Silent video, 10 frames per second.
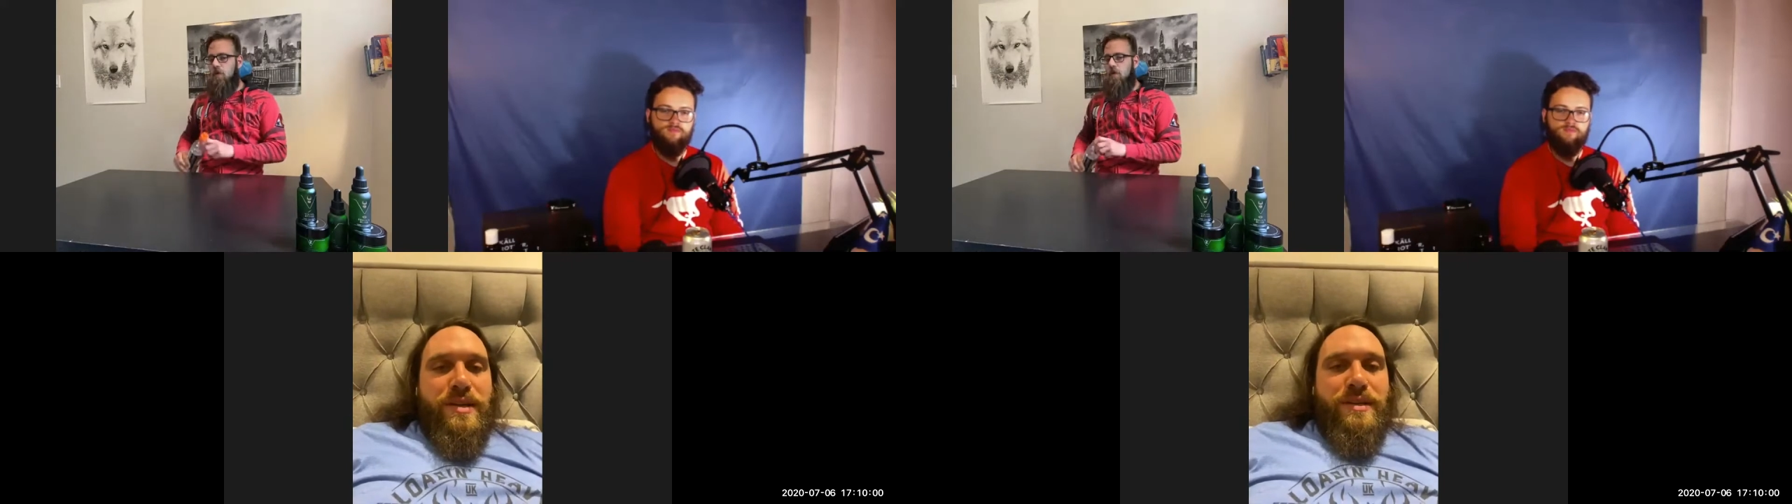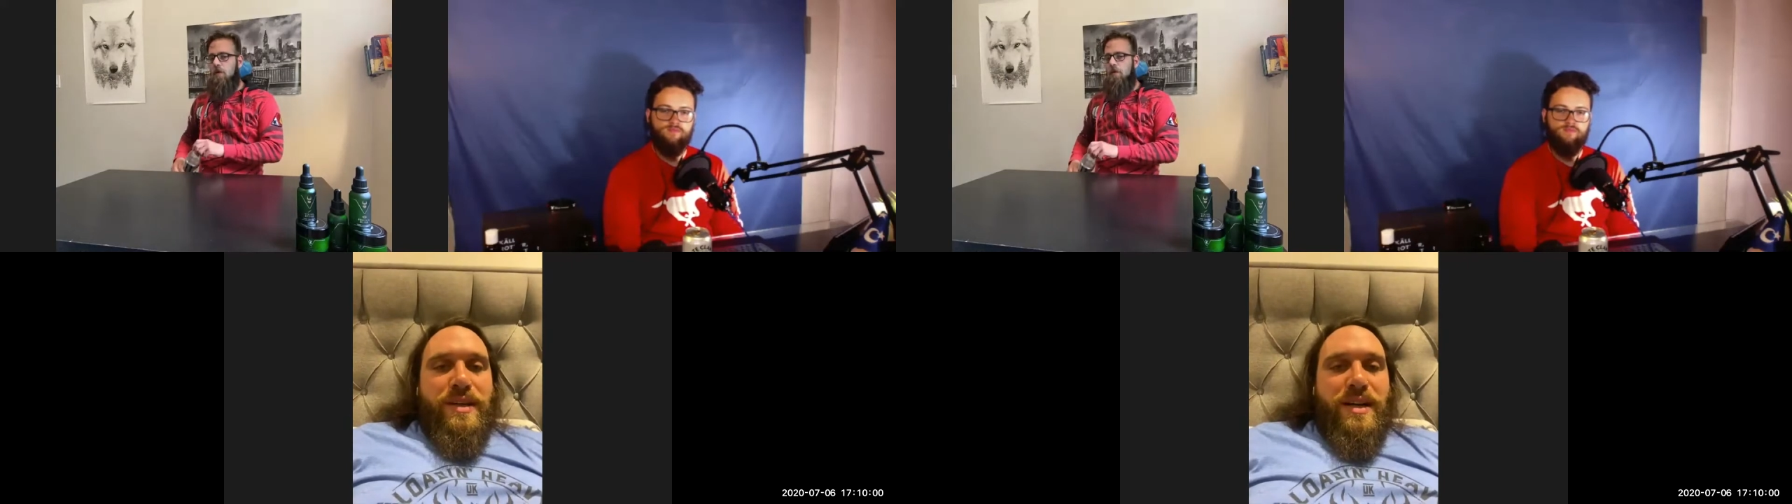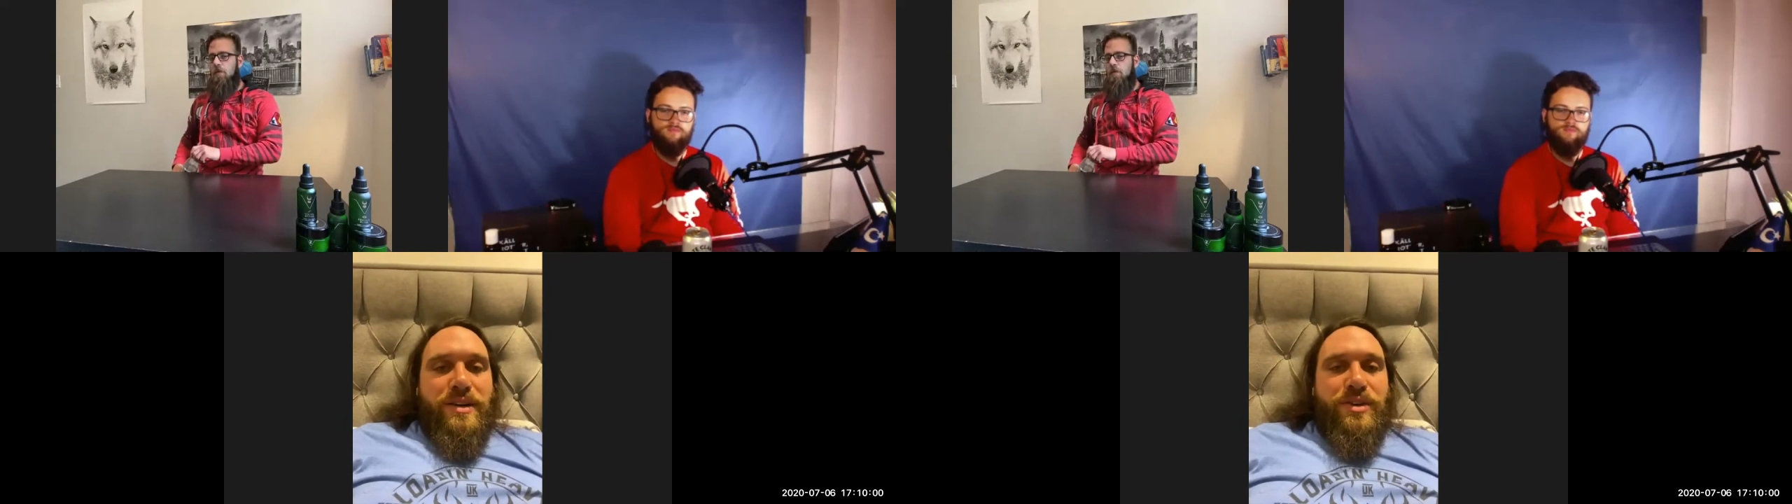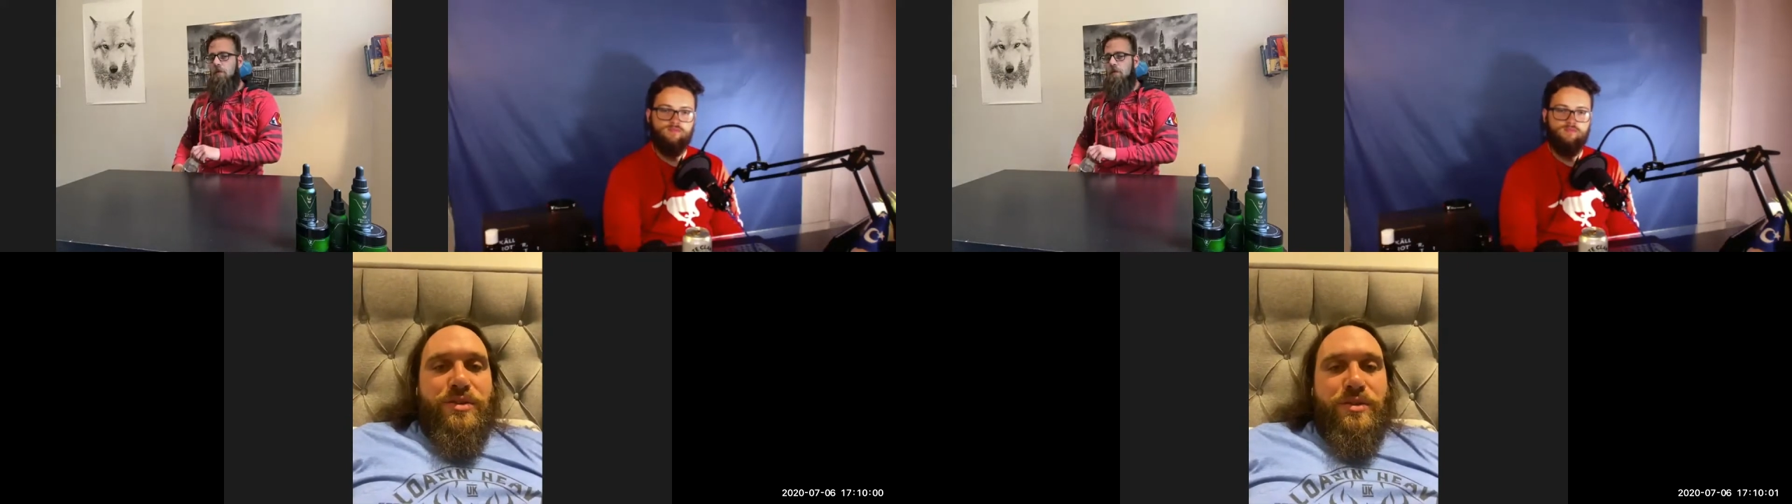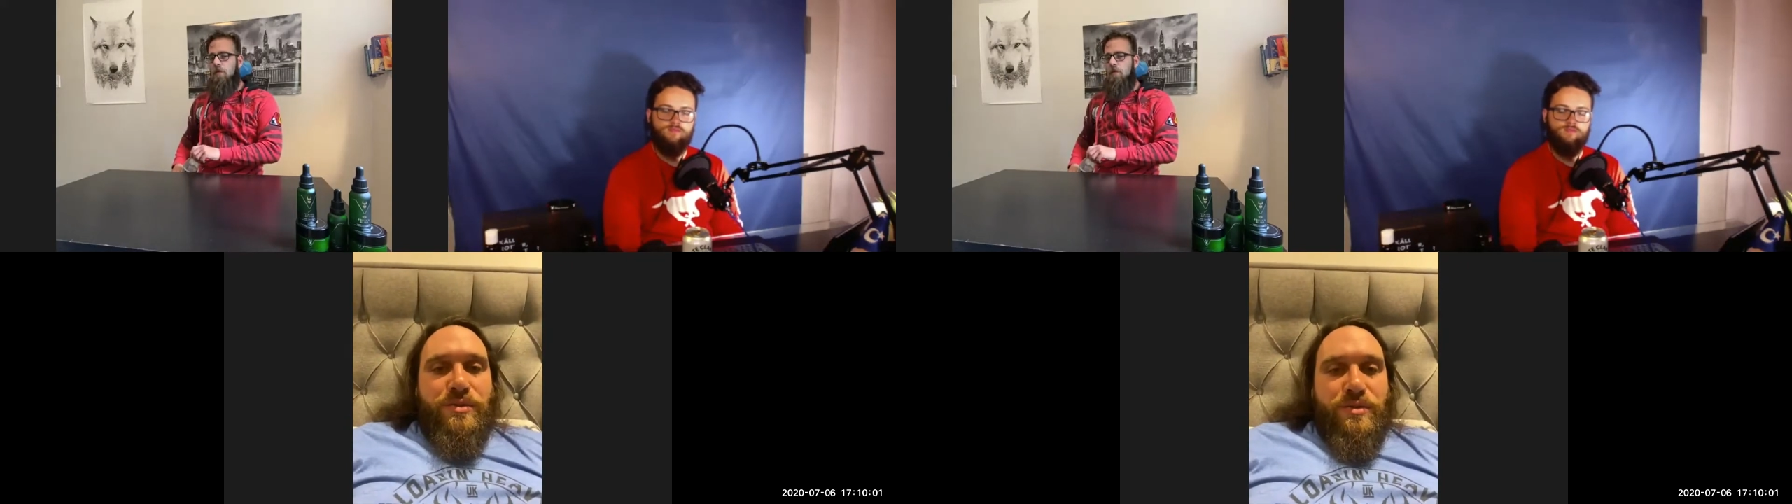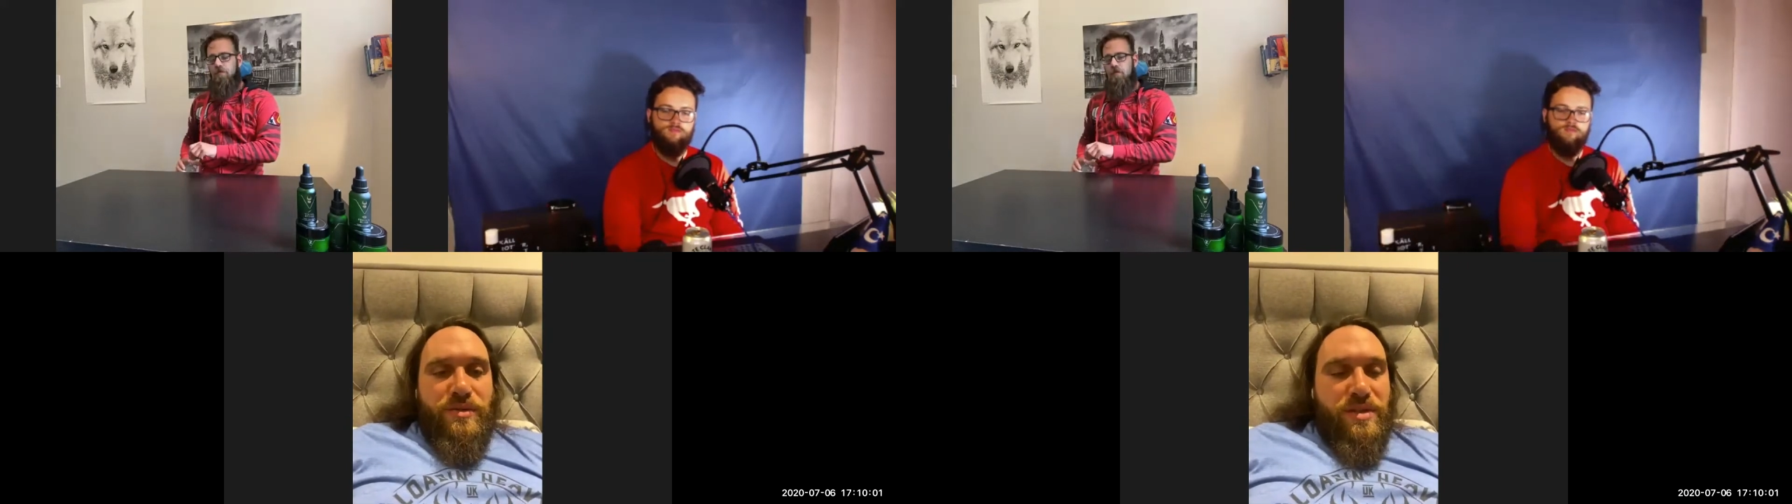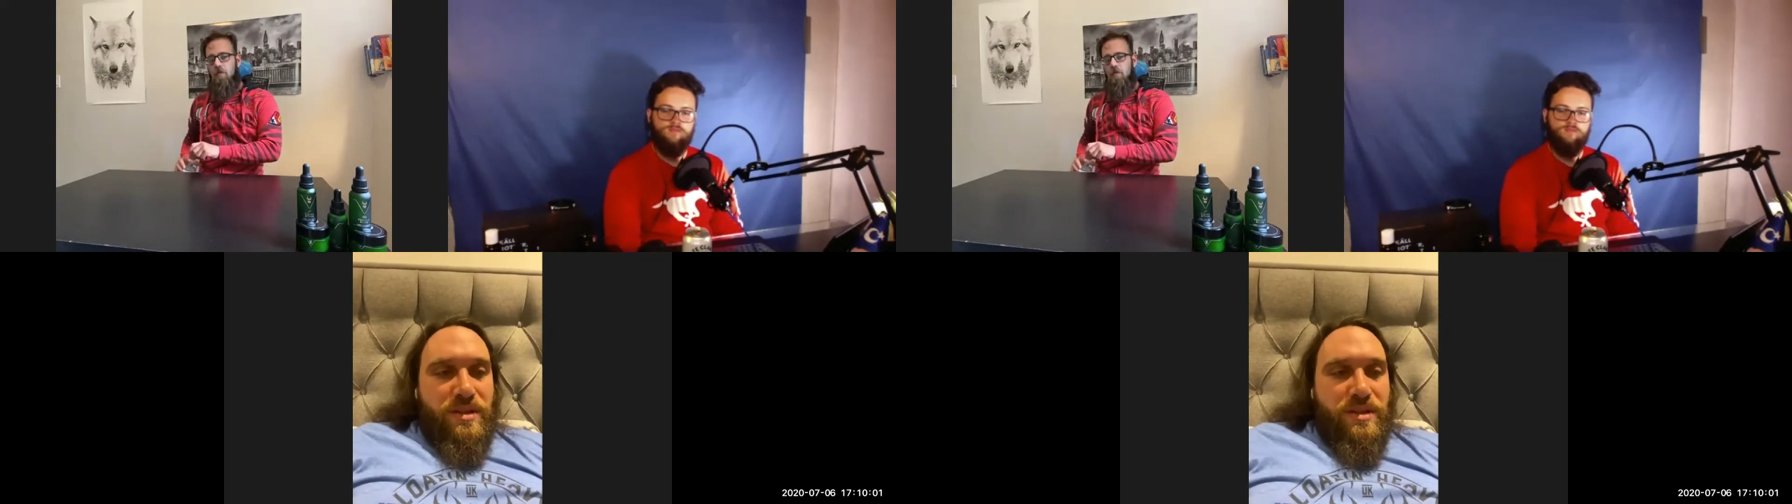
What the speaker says: cartoons,